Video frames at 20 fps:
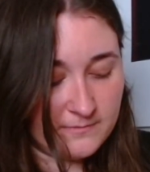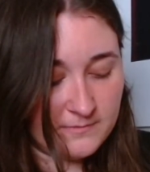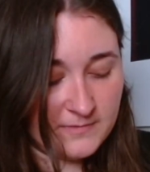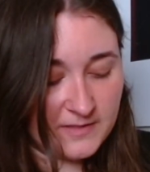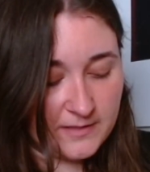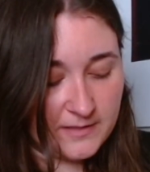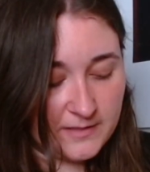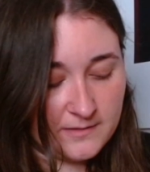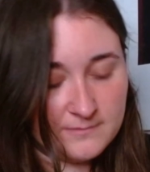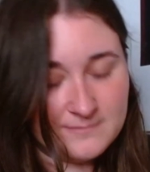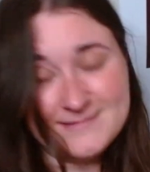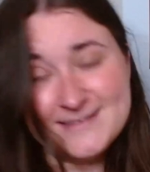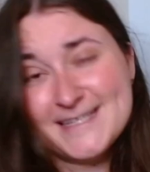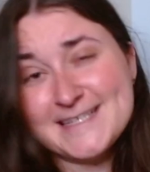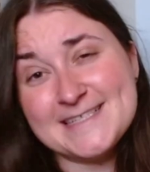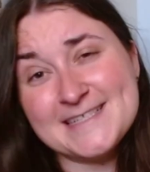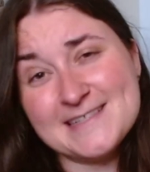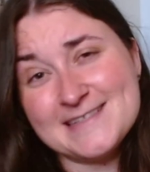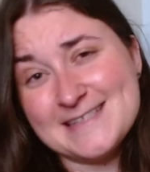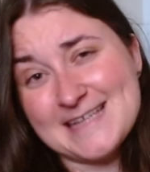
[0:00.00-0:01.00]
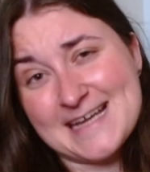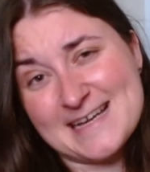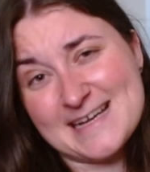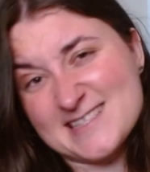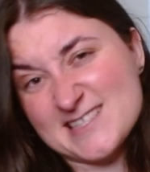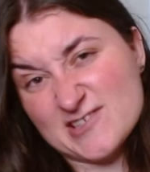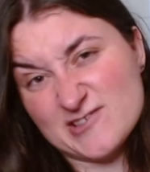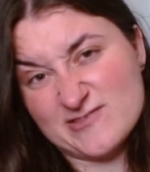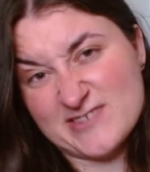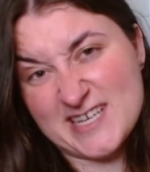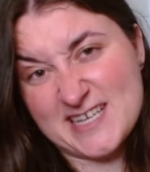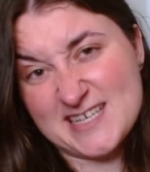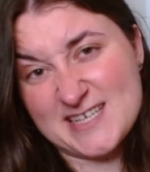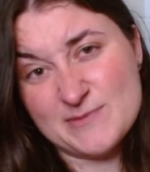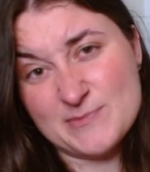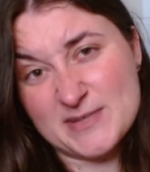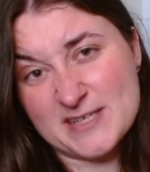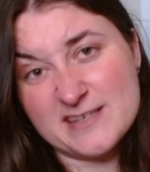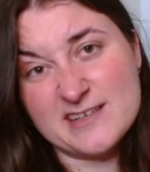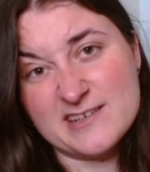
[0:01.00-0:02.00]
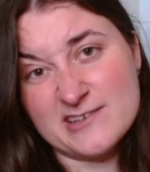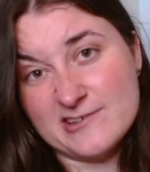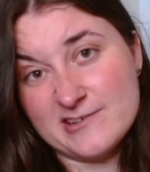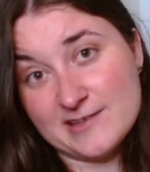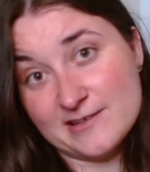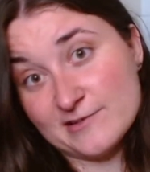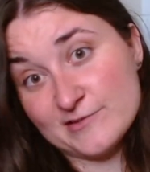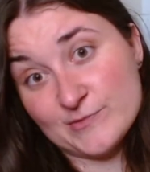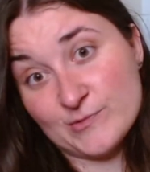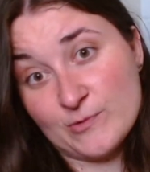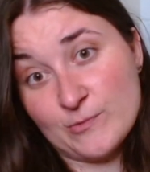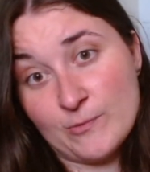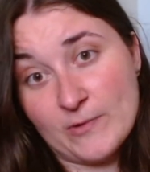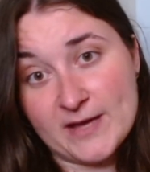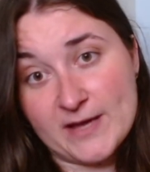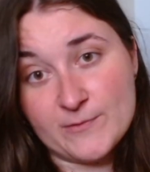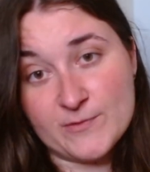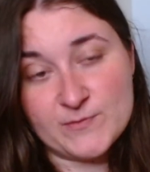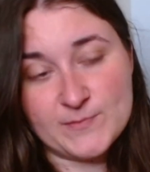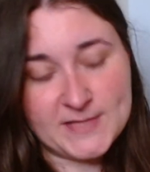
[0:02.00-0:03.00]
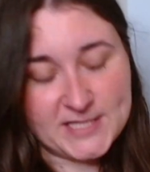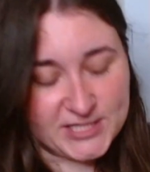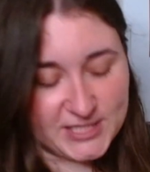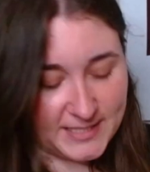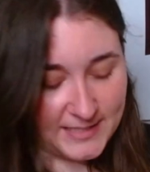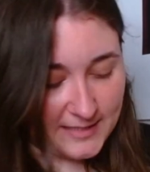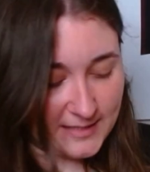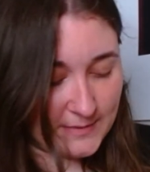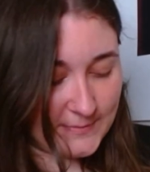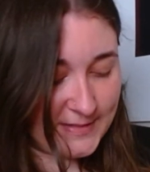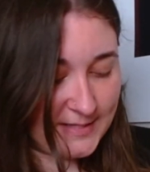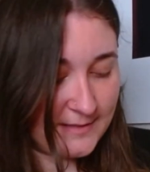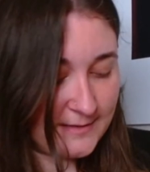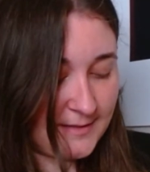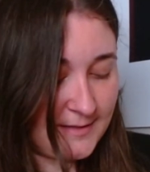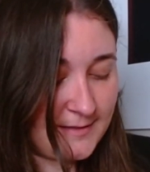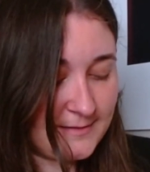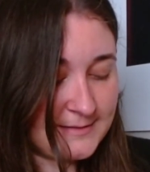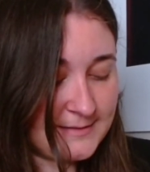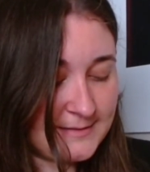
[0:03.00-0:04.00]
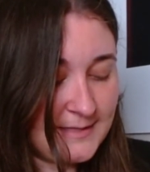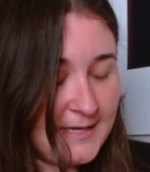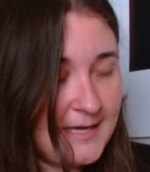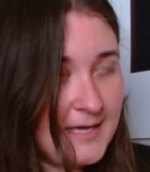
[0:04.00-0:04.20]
you know, knit and natter really, but it only goes one way with me chatting about things.